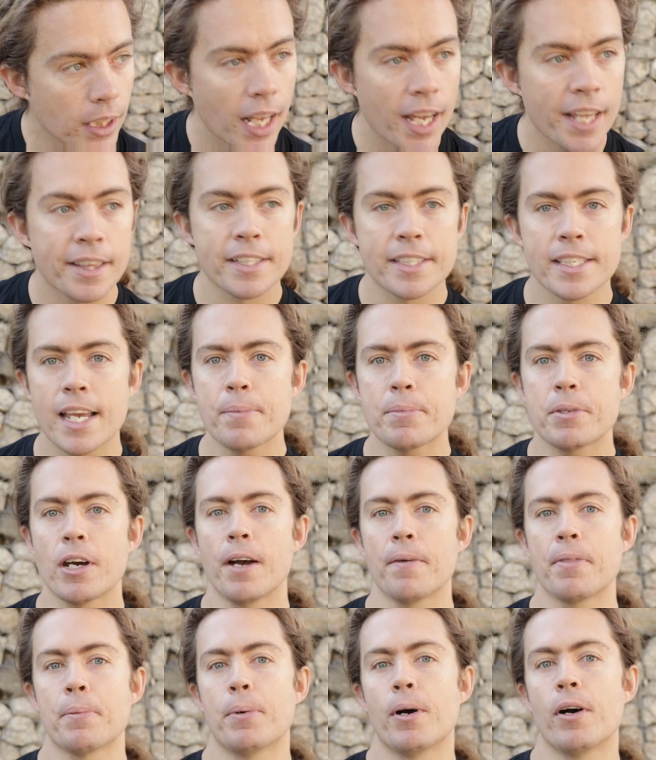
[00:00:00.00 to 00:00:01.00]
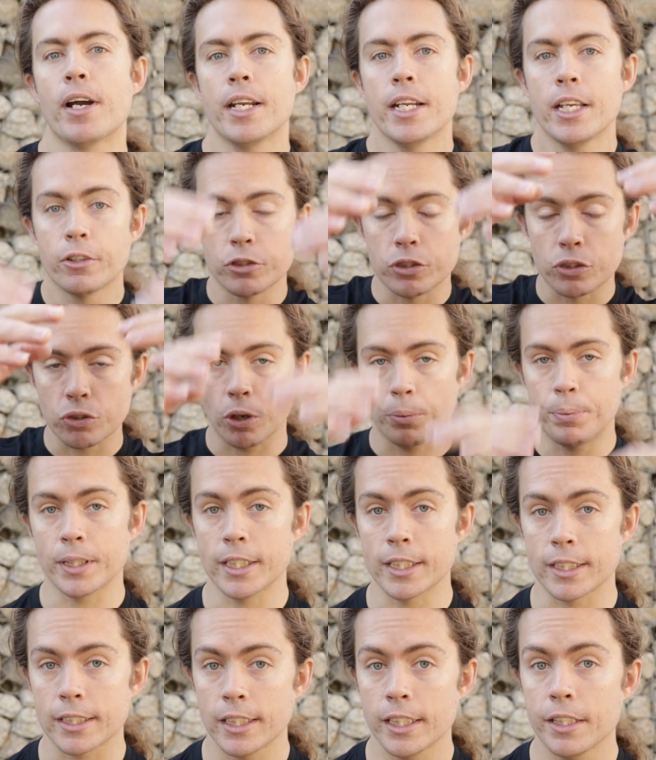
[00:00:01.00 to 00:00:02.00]
At the same time, the pioneer is dropping
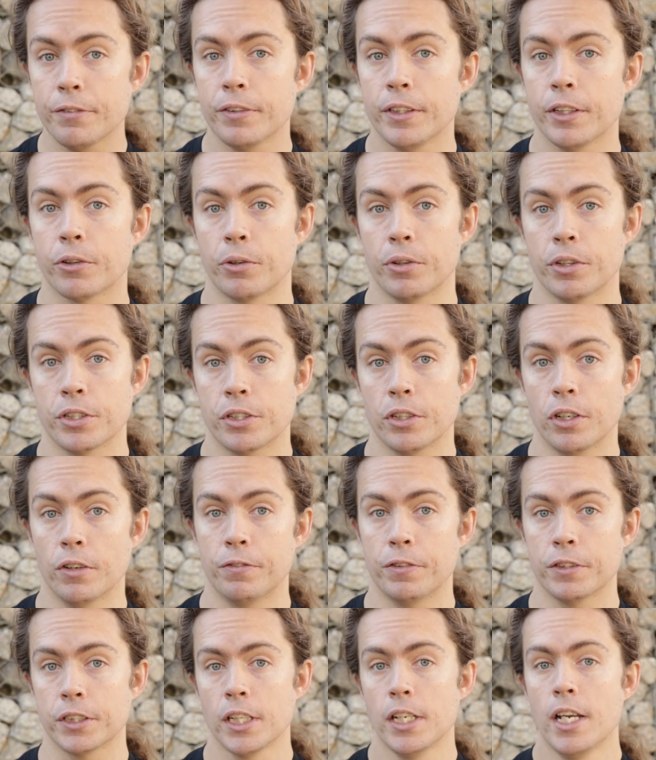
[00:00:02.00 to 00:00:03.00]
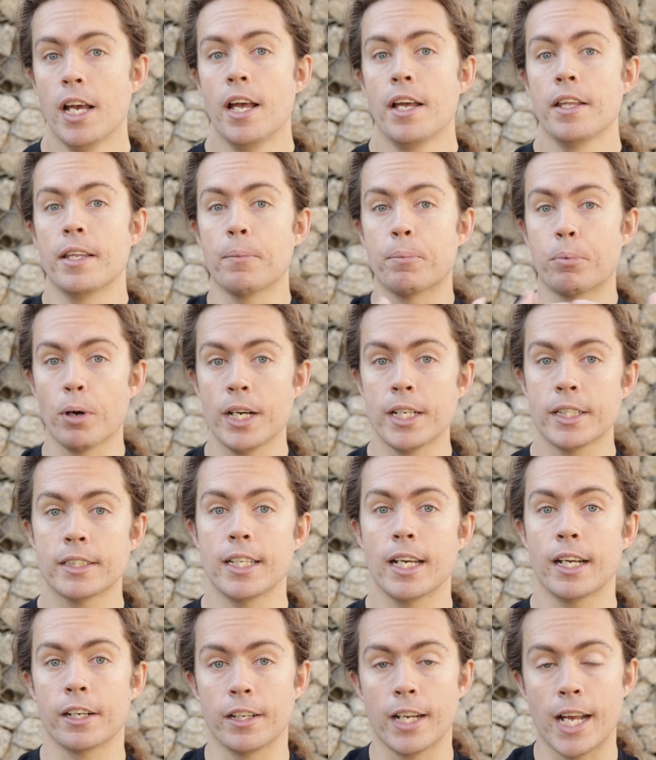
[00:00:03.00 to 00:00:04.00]
this leaf litter on the surface that breaks
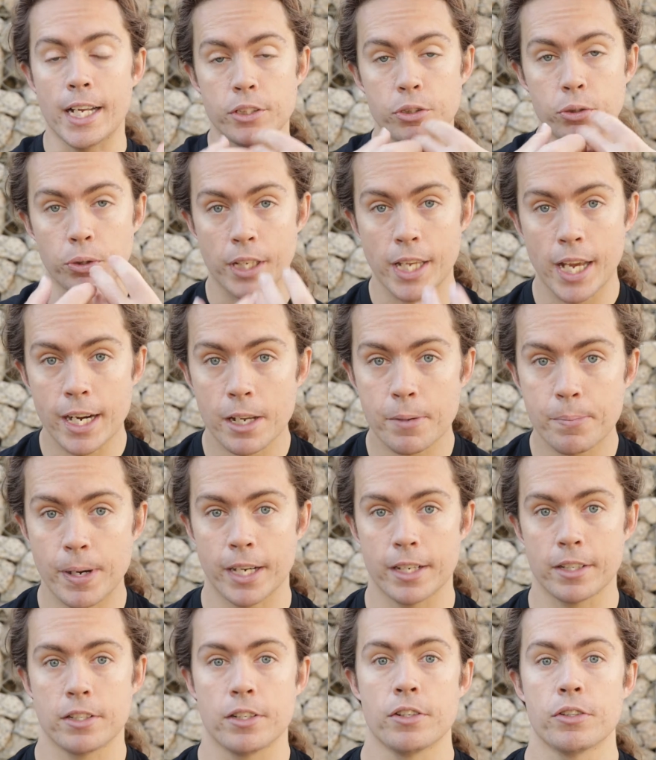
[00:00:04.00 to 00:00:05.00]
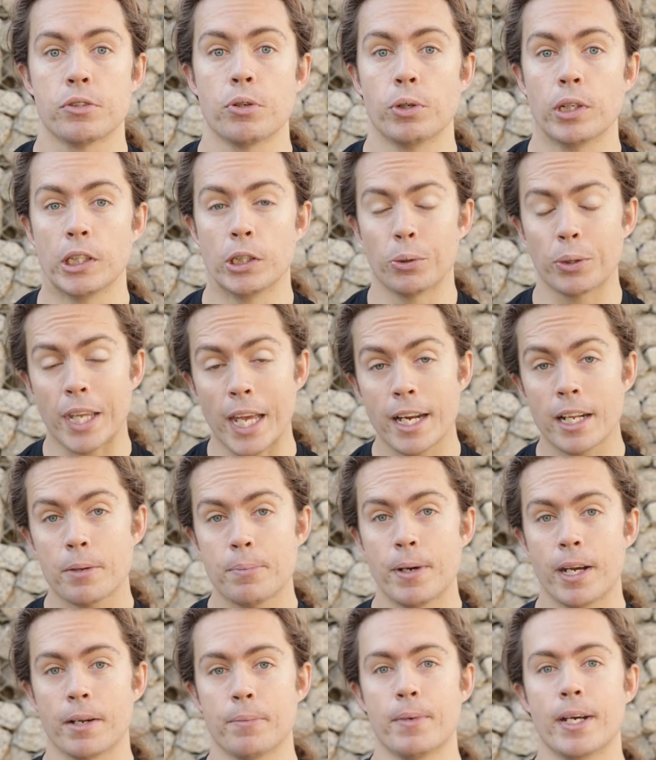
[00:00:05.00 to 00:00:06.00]
down and adds organic matter to the soil, and organic
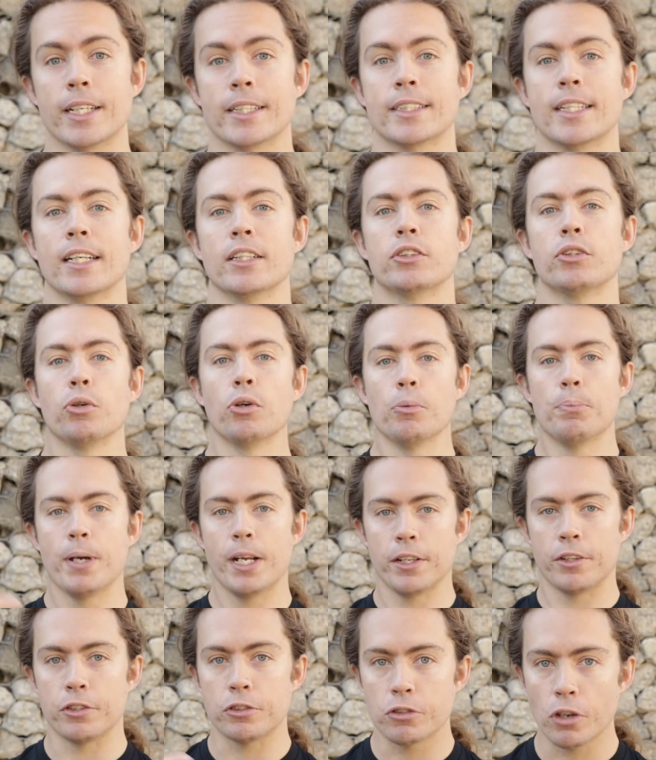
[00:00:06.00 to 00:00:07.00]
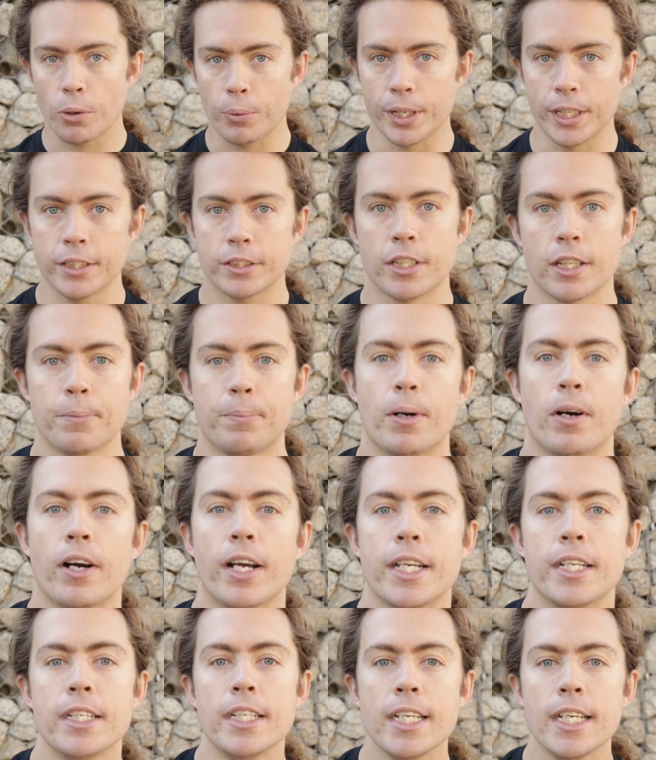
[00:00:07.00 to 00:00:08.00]
matter makes that soil better to grow in. So the
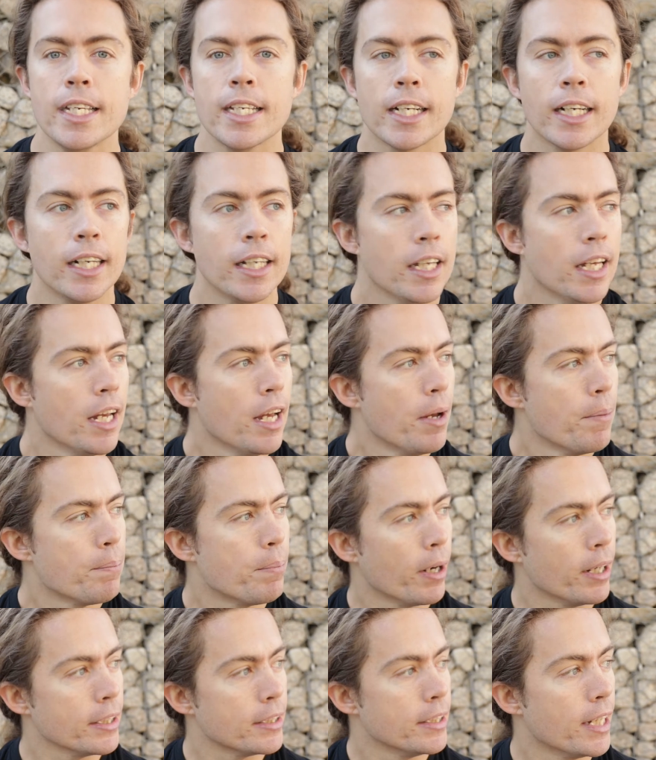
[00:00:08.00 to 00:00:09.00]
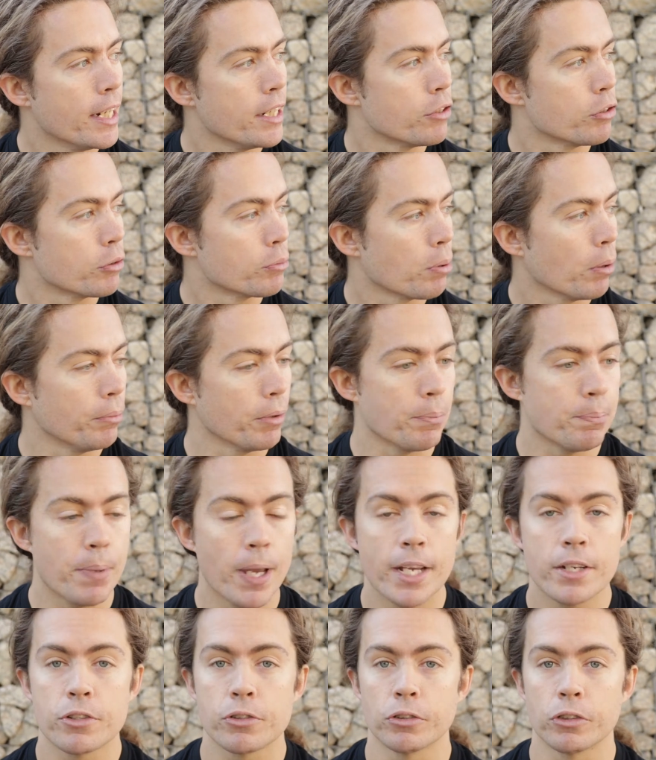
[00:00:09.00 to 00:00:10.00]
pioneer, by its nature, is probably
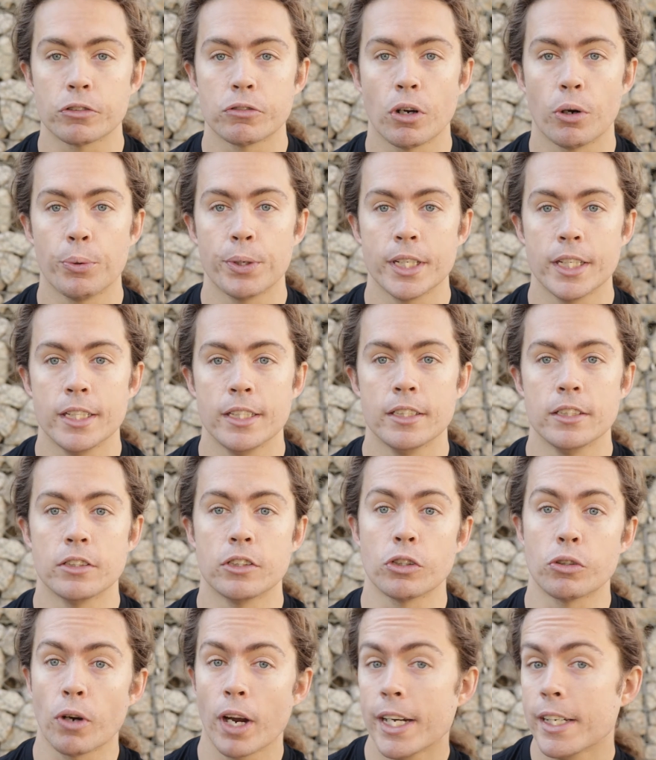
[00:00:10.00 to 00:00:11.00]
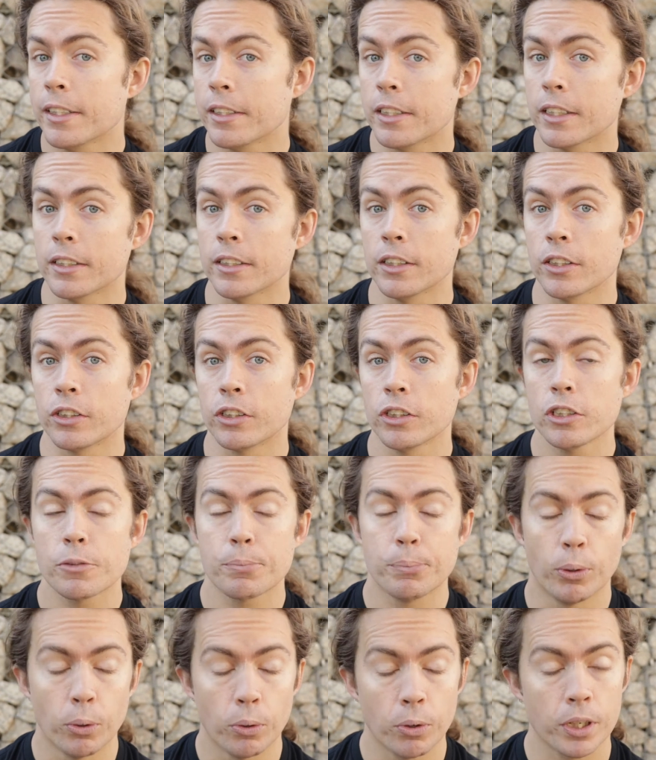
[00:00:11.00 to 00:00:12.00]
better at growing in degraded conditions,
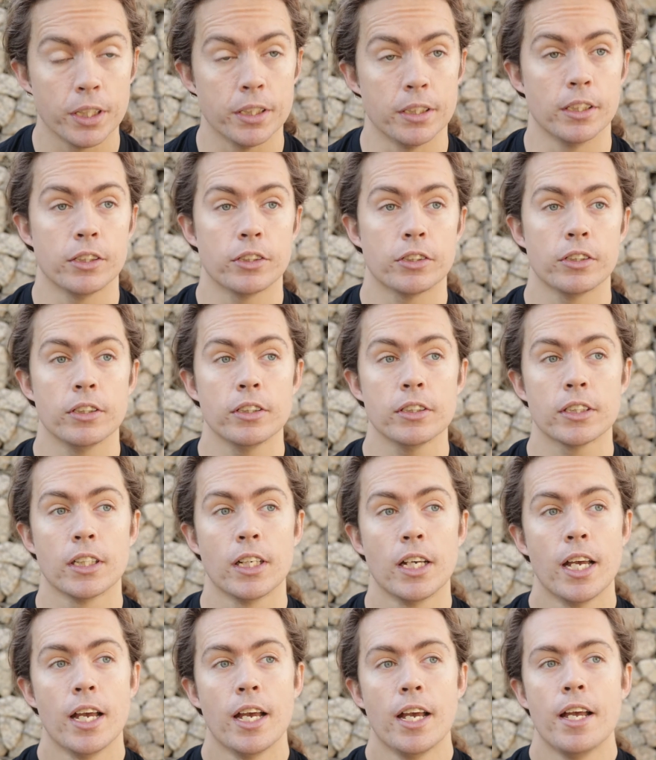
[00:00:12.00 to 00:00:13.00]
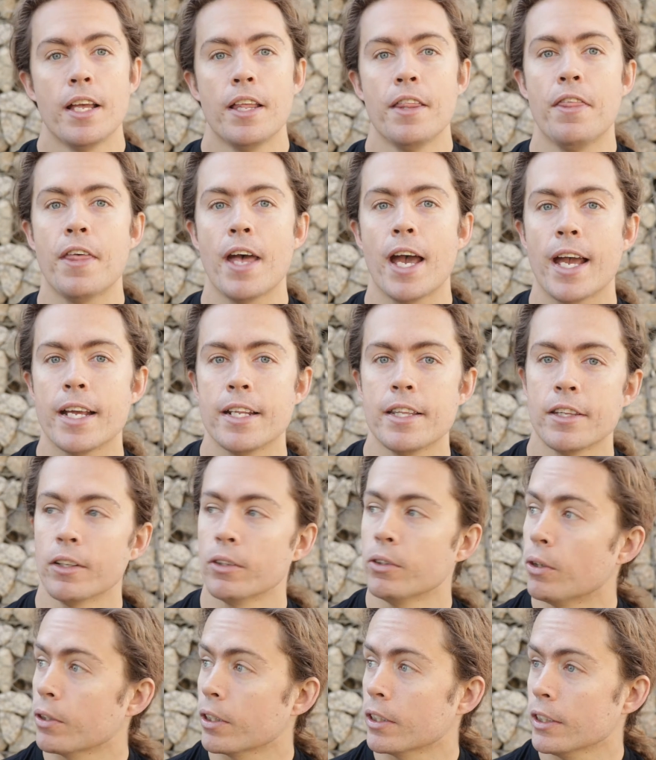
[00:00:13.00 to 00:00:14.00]
poor conditions, than the
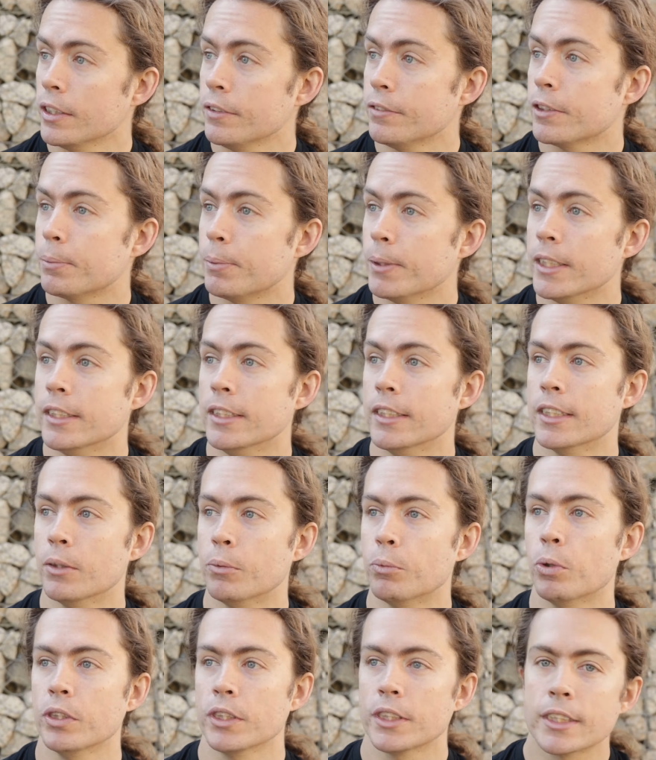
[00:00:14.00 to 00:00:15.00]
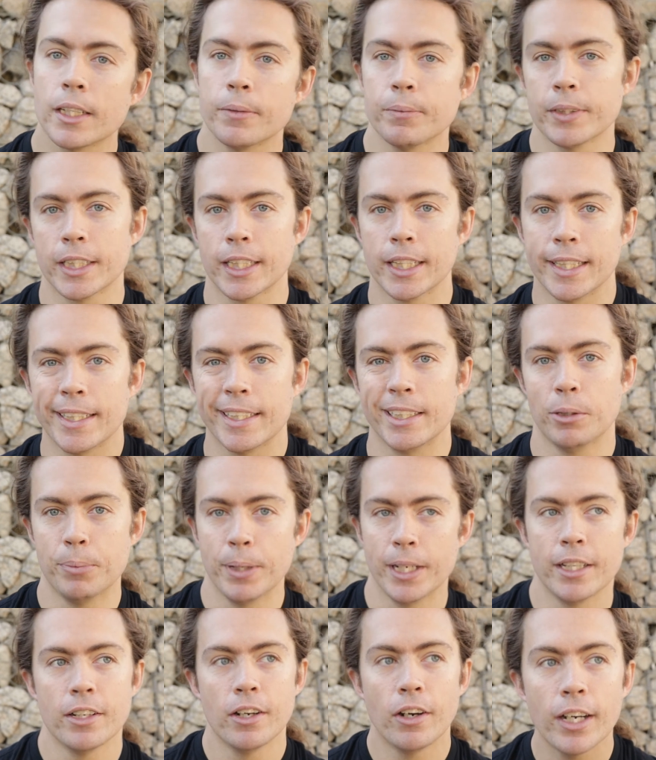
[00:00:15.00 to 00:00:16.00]
longer lived species that want something a little
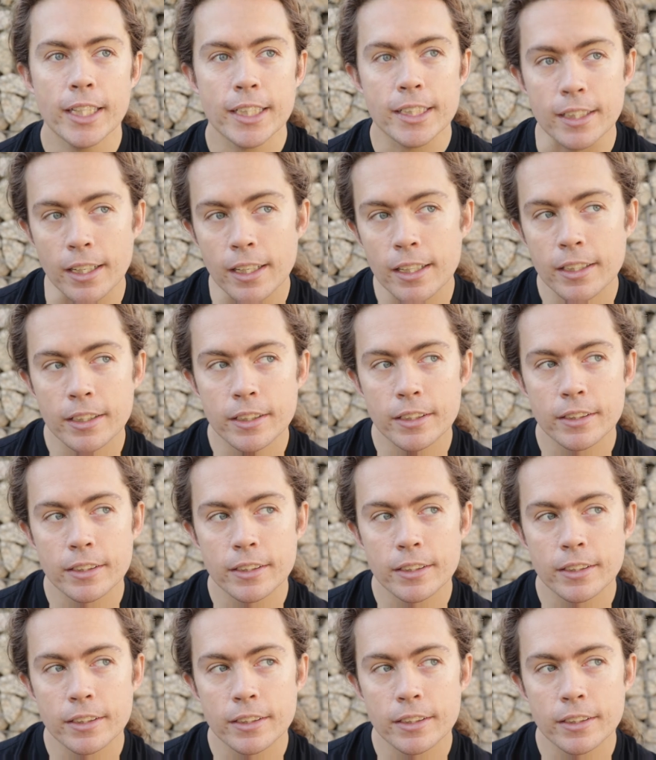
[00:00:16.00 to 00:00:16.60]
bit nicer.